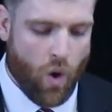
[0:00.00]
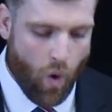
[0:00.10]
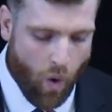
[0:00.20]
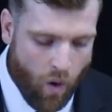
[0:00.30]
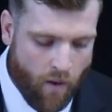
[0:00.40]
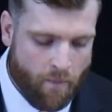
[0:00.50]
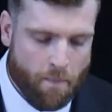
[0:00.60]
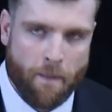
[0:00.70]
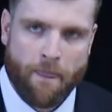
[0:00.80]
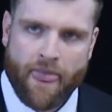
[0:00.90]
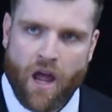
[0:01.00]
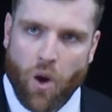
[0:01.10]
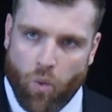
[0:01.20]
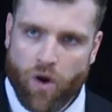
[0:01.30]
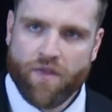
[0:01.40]
Or
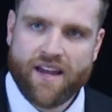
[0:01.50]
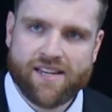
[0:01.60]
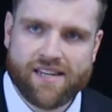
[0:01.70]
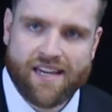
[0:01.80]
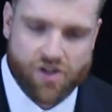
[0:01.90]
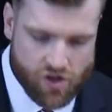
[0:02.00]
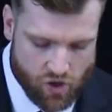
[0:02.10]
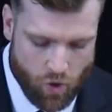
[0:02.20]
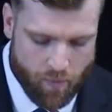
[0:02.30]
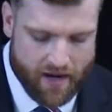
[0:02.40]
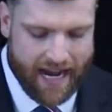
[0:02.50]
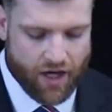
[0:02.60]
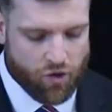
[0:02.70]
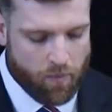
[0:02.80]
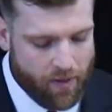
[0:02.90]
would they see a
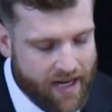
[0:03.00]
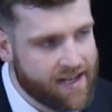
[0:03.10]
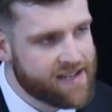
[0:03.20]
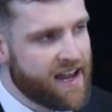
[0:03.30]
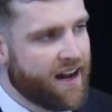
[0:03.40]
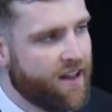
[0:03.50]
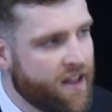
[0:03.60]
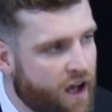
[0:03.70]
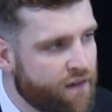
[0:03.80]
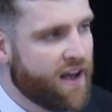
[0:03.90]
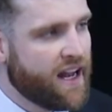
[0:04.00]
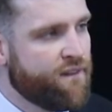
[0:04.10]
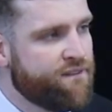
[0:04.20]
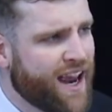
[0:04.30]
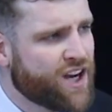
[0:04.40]
supernatural peace and love and
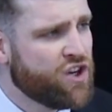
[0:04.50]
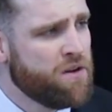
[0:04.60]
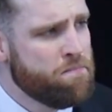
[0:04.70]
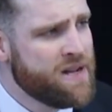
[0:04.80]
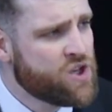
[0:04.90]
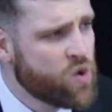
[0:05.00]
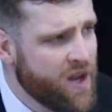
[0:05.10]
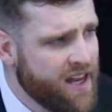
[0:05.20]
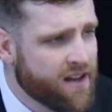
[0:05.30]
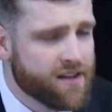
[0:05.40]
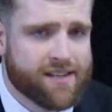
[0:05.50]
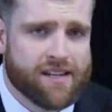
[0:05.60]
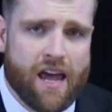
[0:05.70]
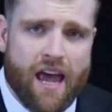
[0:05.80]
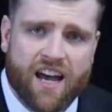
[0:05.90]
affection between
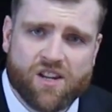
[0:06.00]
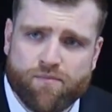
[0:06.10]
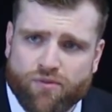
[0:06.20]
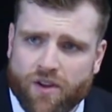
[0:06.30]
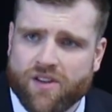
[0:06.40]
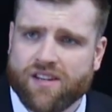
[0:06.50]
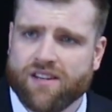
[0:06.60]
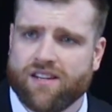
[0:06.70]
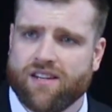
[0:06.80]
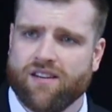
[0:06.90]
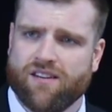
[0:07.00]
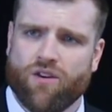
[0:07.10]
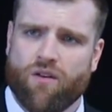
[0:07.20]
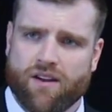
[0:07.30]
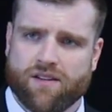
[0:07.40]
us as brothers and sisters
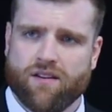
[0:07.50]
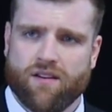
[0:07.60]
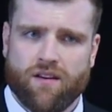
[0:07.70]
in Christ?